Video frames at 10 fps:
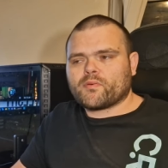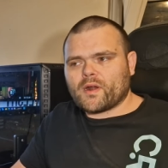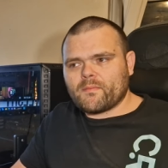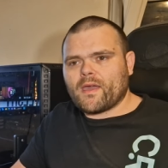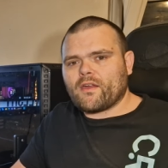
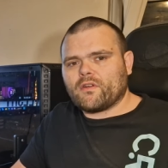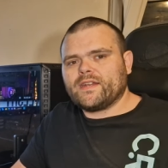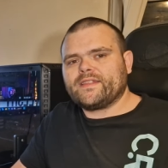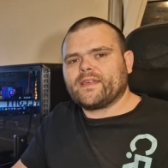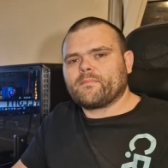
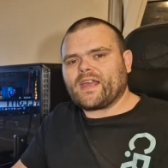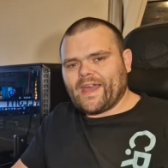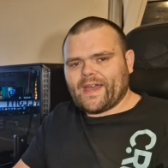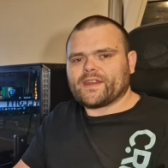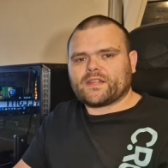primarily the
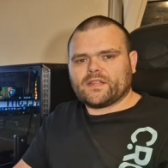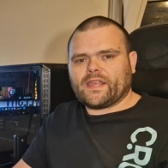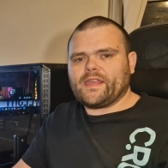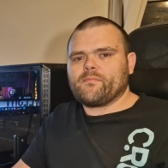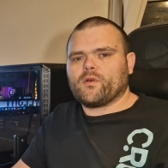mechanical
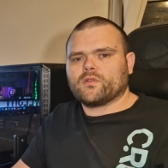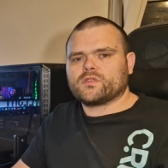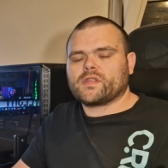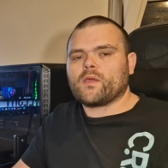keyboards,